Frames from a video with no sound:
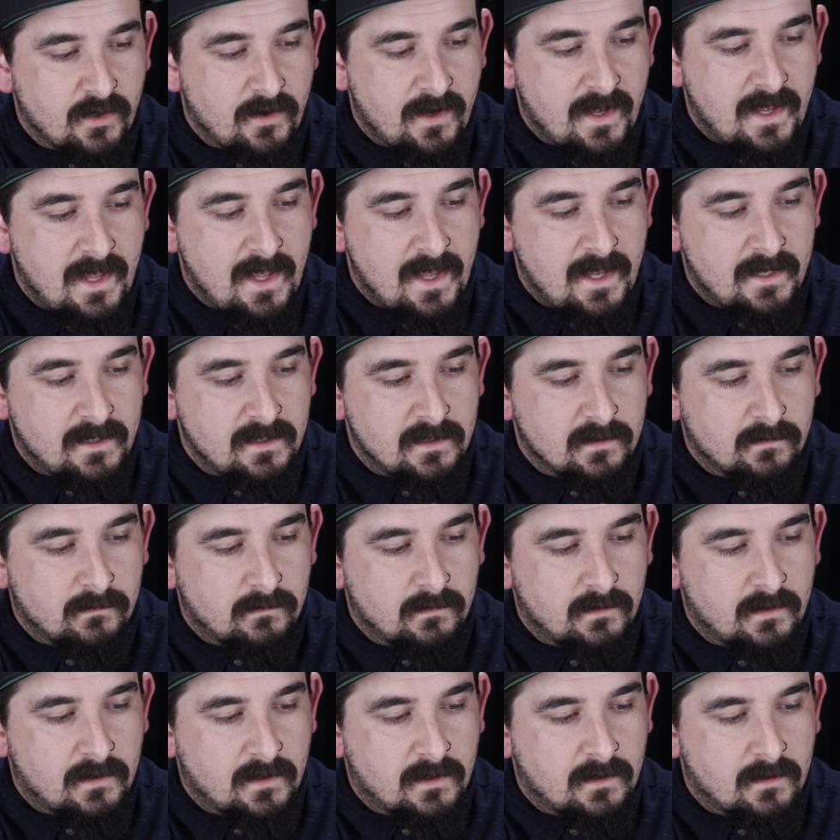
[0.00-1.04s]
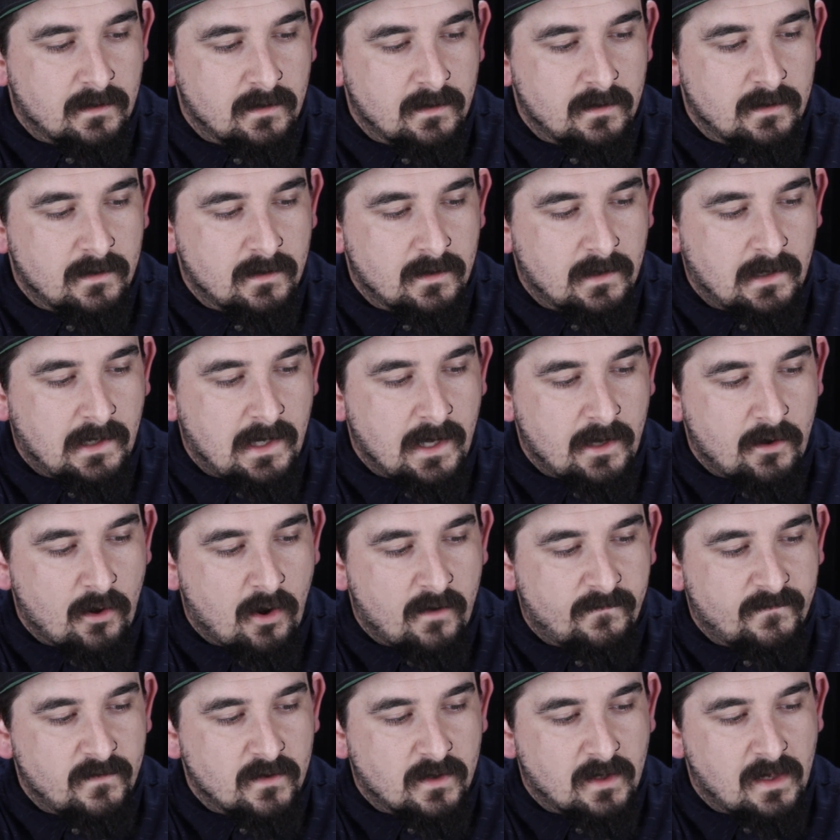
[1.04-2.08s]
go ahead and cut
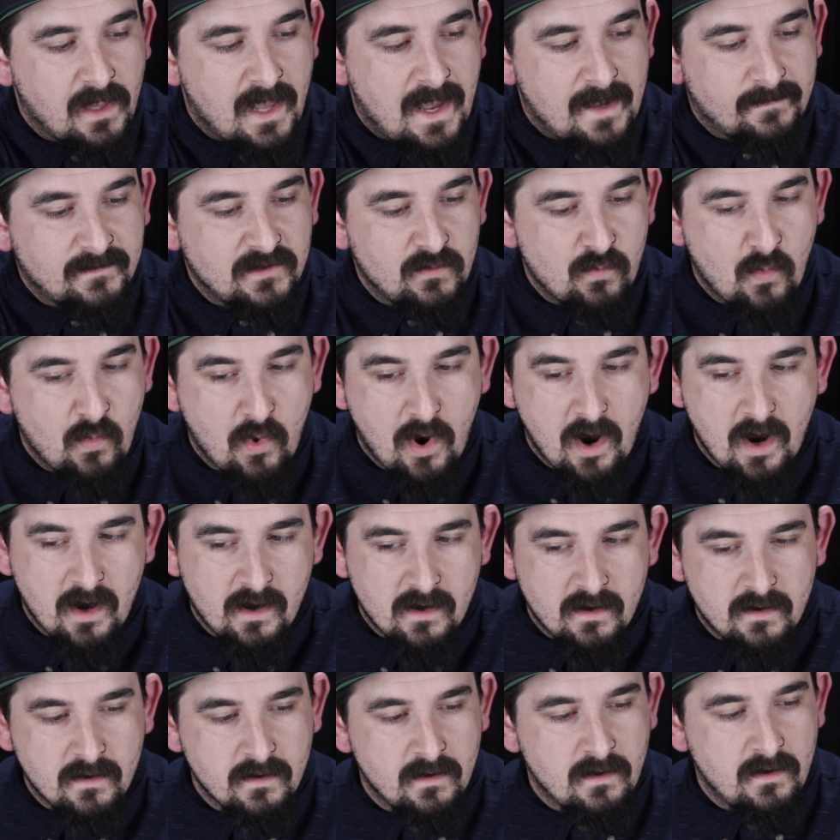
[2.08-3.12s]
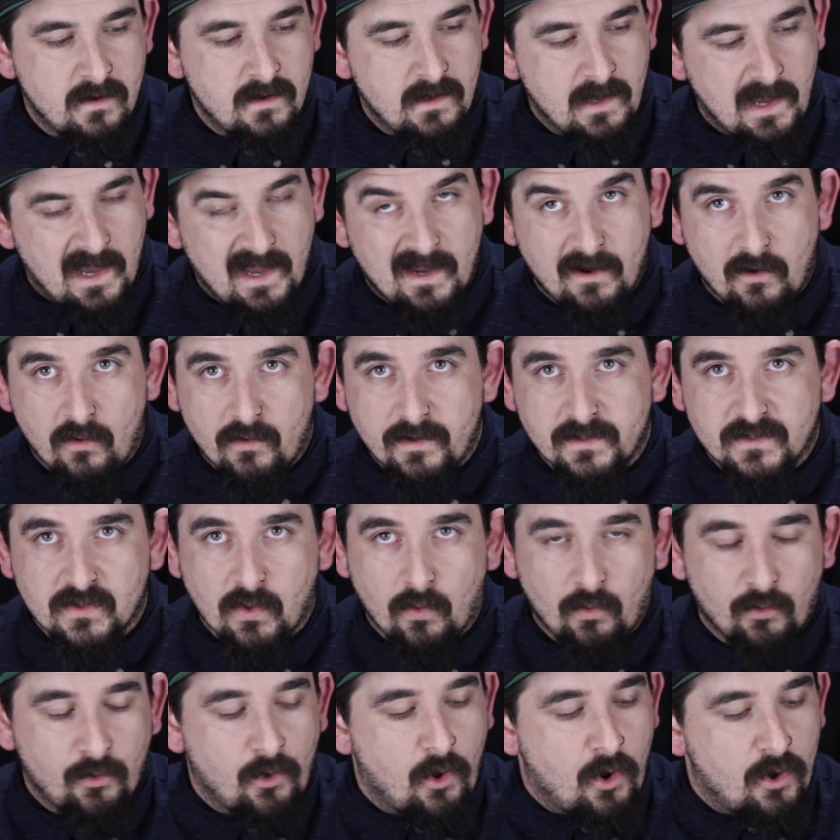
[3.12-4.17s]
off your Clapton wire. I always
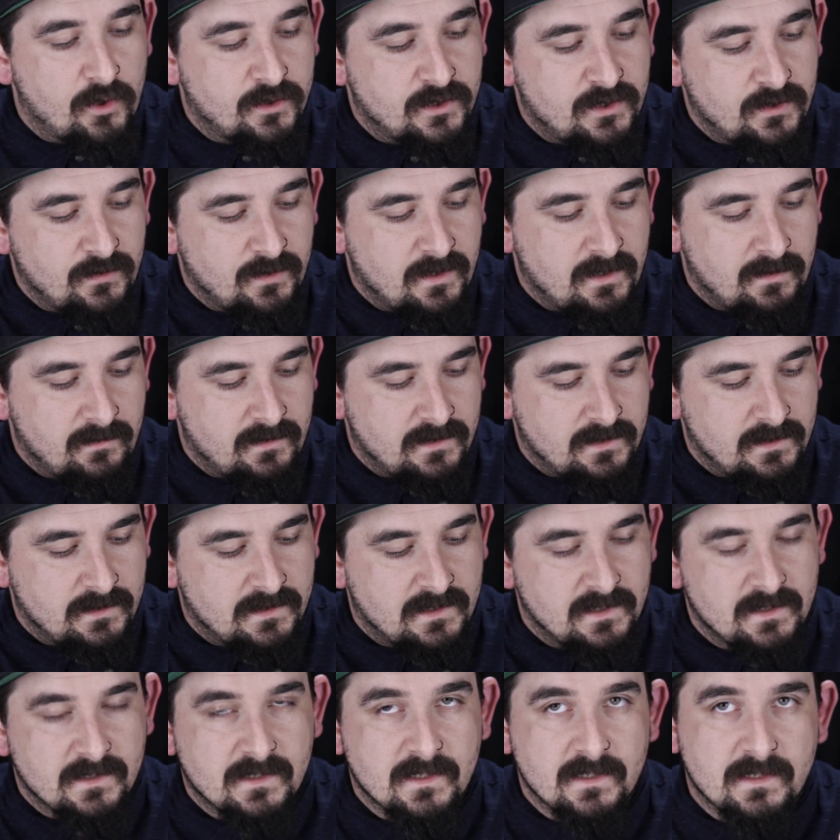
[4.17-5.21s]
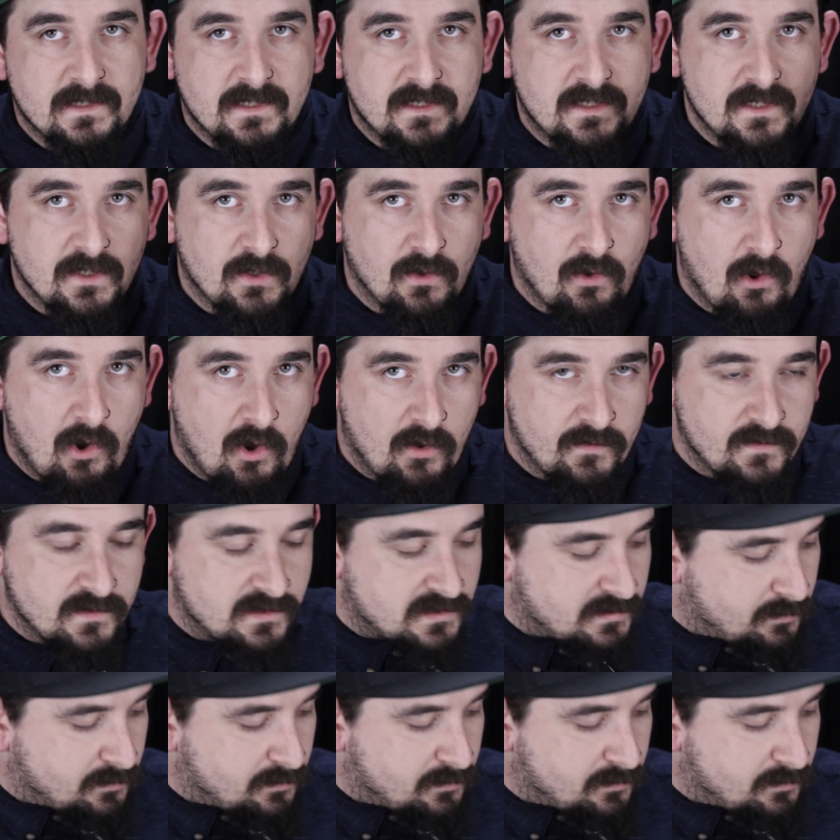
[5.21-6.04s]
hold on to it since it's still on the